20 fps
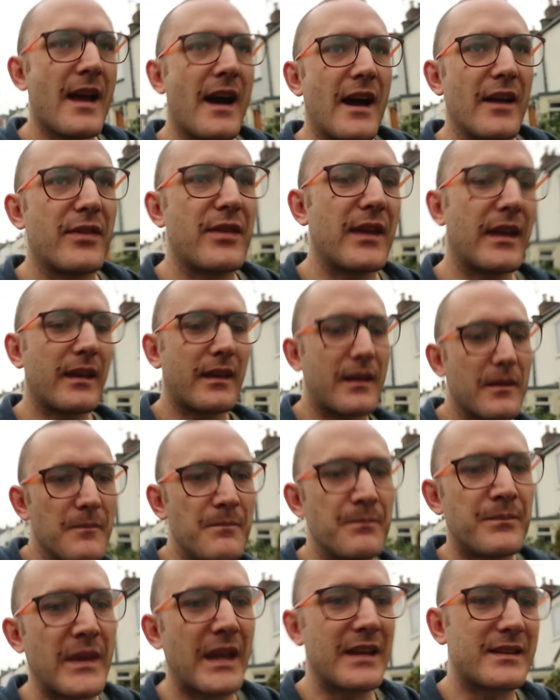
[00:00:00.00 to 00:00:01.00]
I think
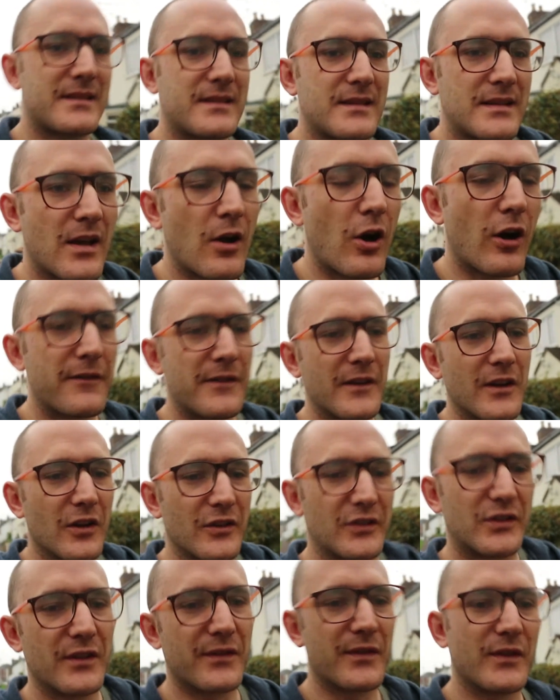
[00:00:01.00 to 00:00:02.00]
it's often a
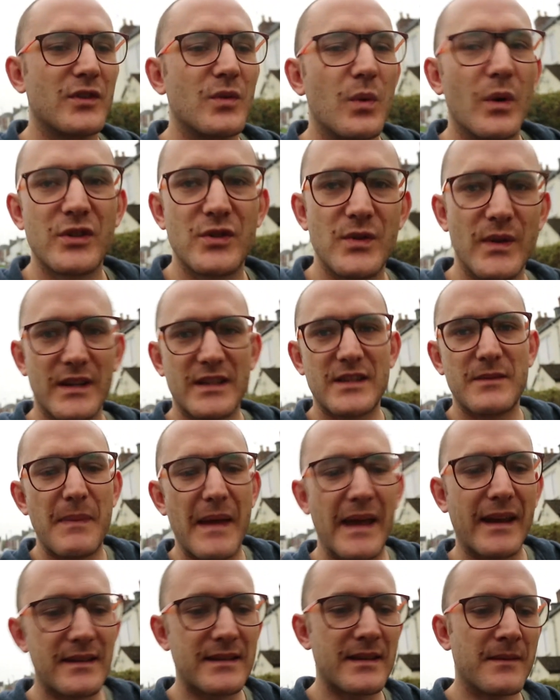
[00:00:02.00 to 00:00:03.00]
lot different to what you
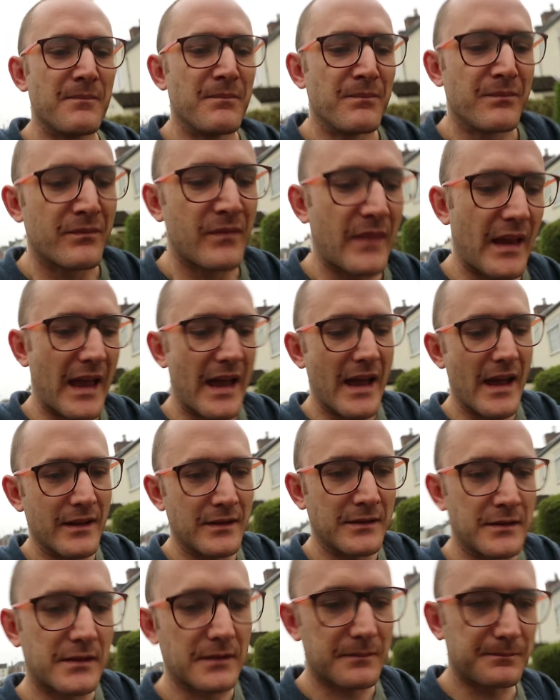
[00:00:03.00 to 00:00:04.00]
expect,
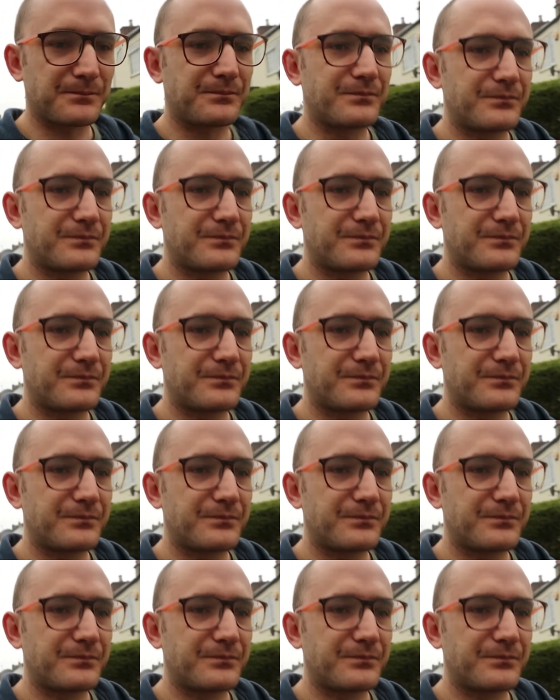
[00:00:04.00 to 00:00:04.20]
and